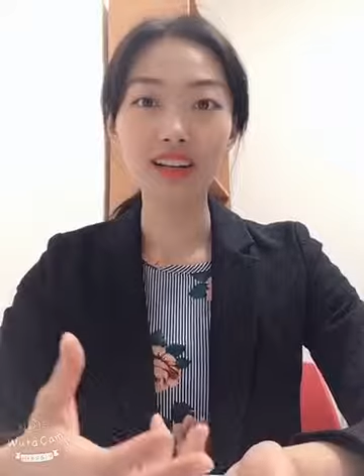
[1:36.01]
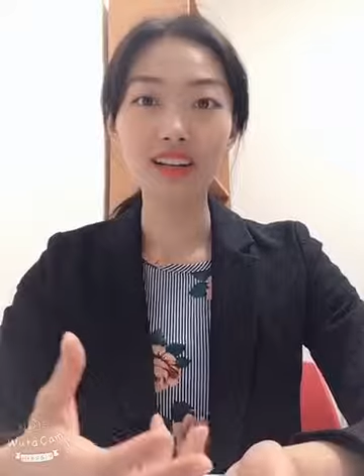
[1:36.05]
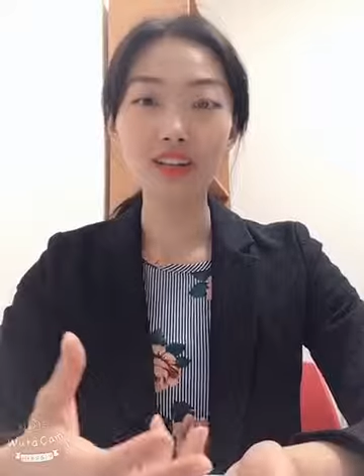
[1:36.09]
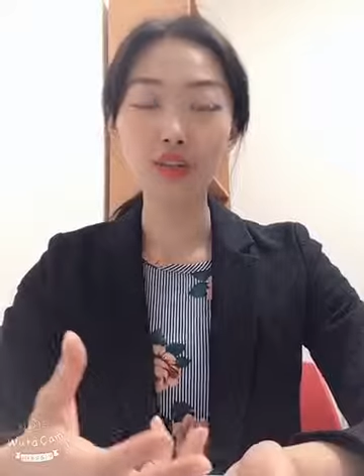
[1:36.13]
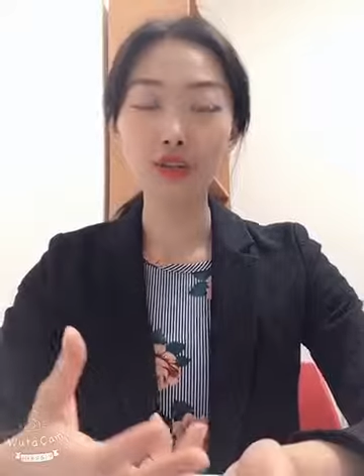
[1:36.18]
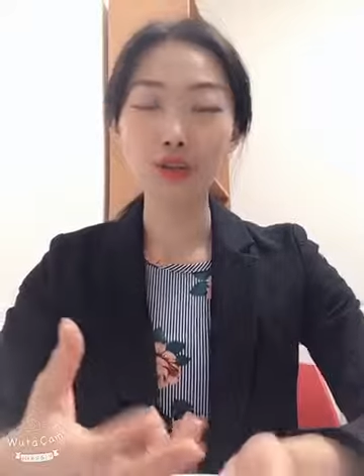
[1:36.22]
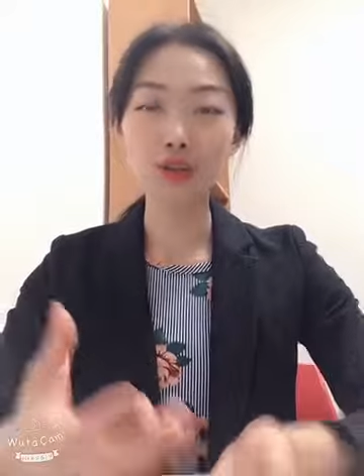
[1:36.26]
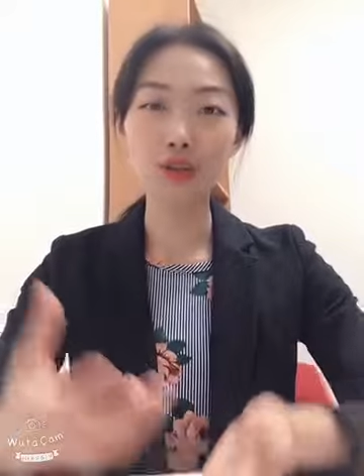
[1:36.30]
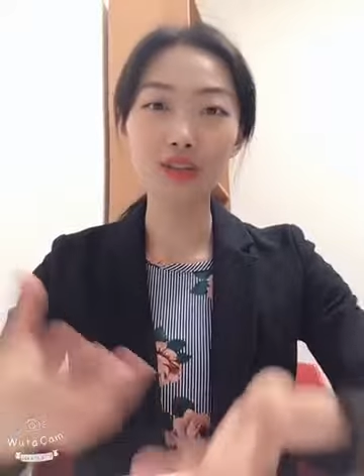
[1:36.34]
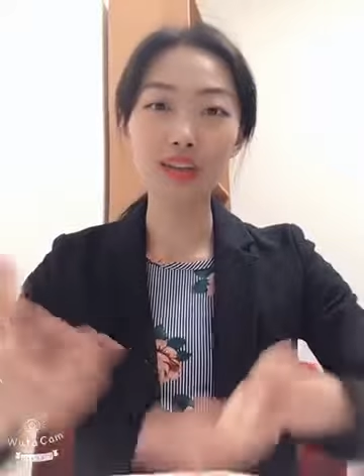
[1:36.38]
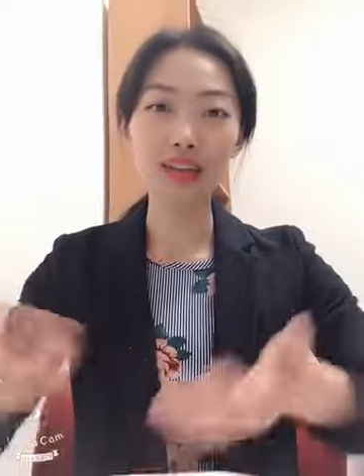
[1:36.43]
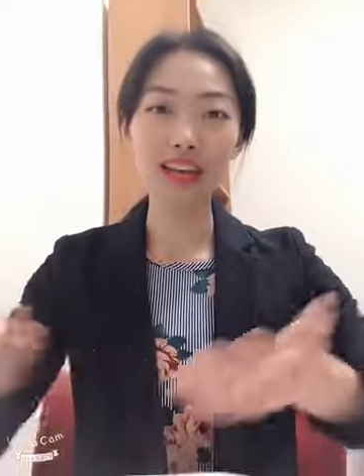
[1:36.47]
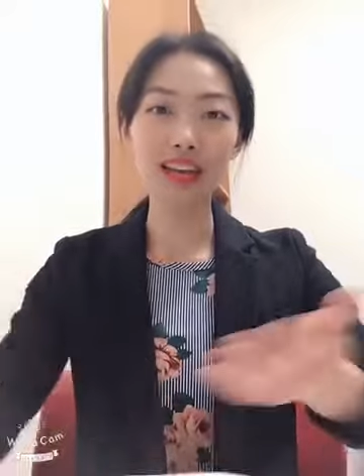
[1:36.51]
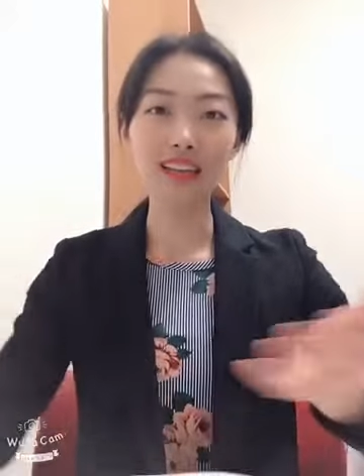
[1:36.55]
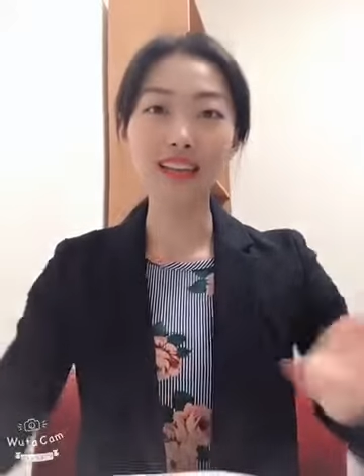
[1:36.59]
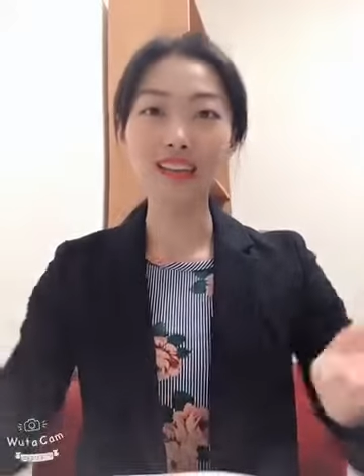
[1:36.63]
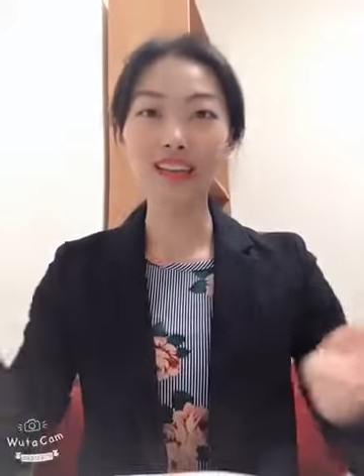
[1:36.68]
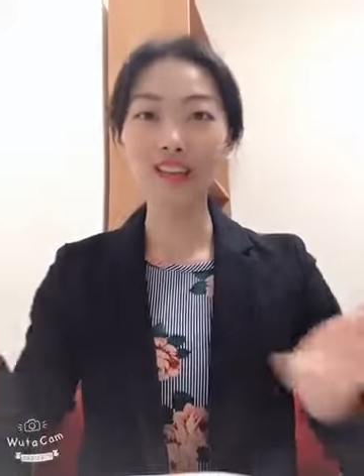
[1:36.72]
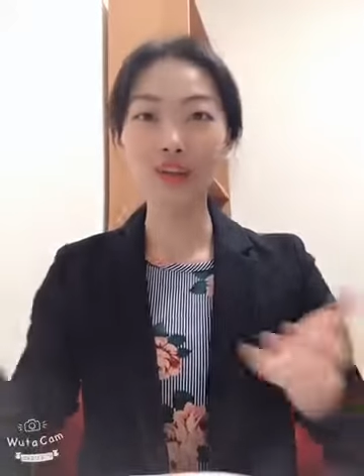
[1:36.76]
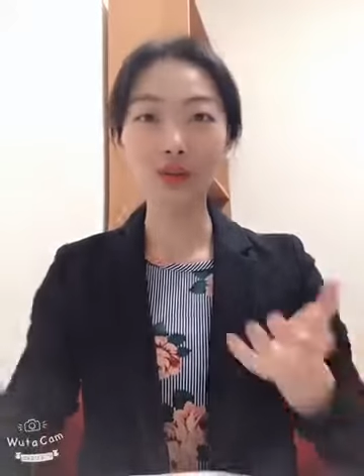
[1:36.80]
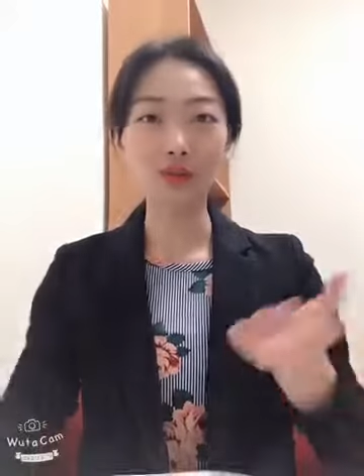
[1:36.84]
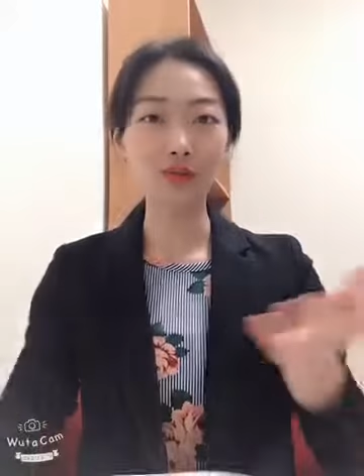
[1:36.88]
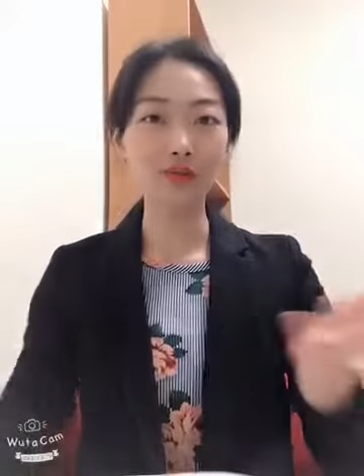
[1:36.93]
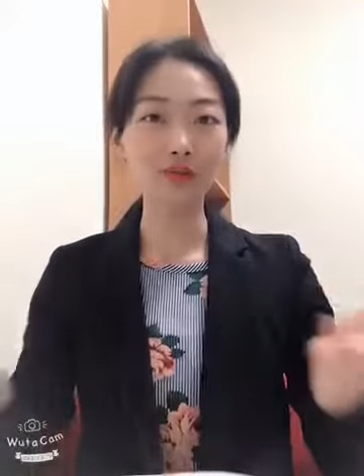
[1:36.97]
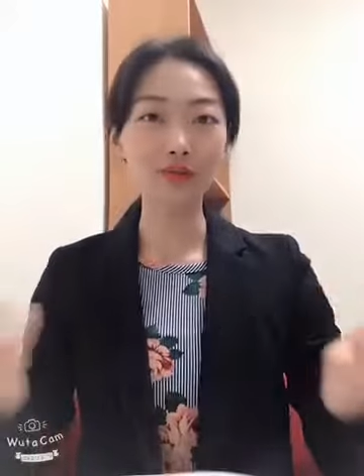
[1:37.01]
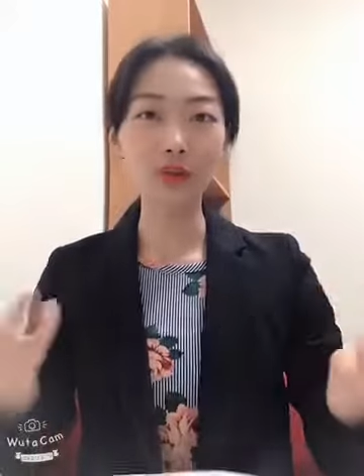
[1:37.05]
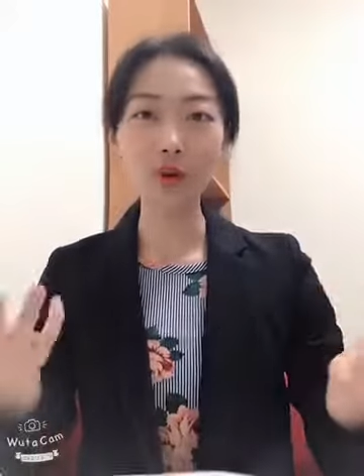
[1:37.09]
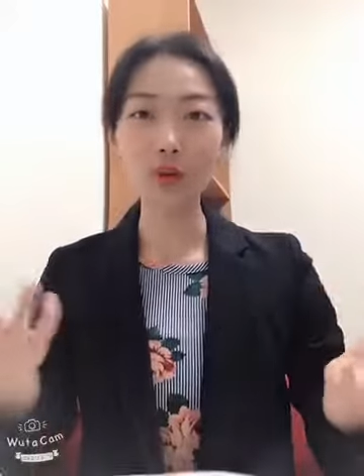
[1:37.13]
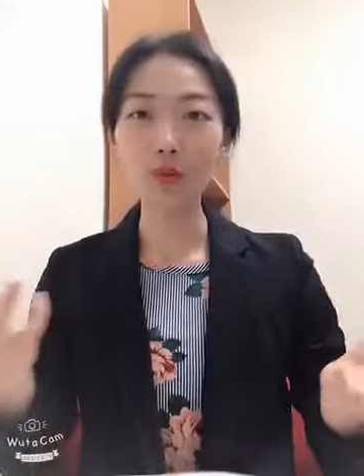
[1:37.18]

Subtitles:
you could get a little